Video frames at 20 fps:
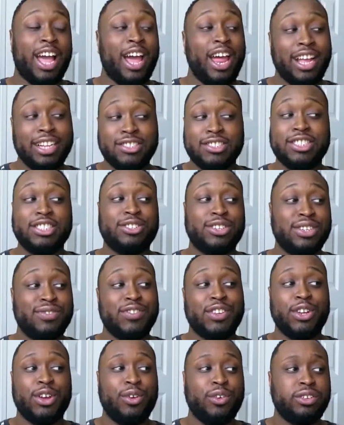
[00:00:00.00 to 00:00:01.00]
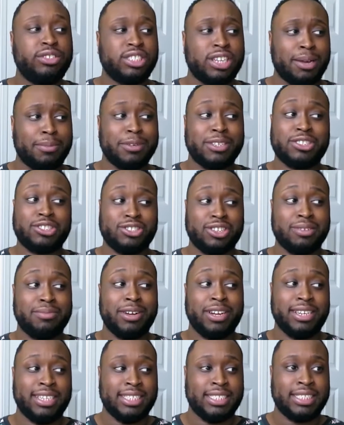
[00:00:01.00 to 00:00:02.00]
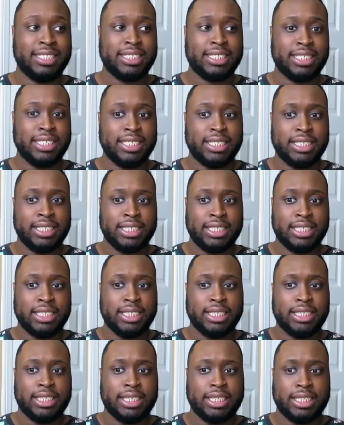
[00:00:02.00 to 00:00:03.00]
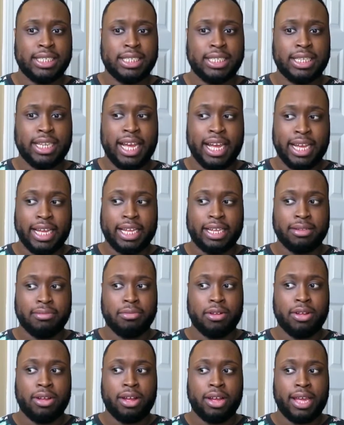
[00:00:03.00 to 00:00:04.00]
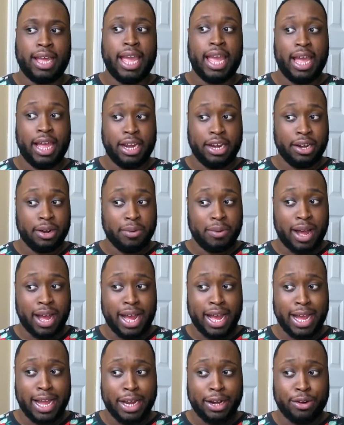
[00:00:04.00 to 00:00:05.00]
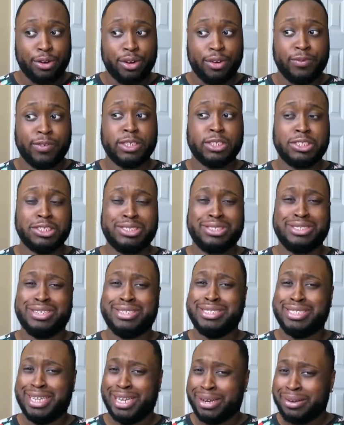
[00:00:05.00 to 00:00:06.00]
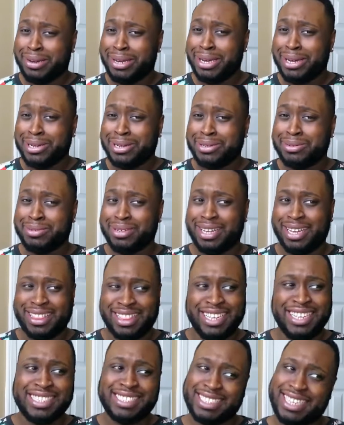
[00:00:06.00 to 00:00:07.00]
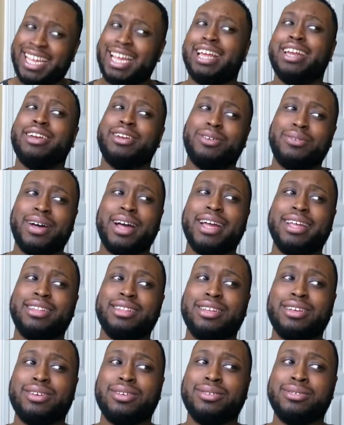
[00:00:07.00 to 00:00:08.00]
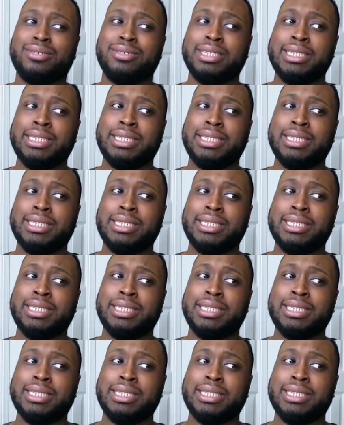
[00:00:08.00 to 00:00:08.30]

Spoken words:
I actually don't even know if Shoppers Drug Mart is like Canada-wide or if it's just Ontario. I think it's Canada-wide though.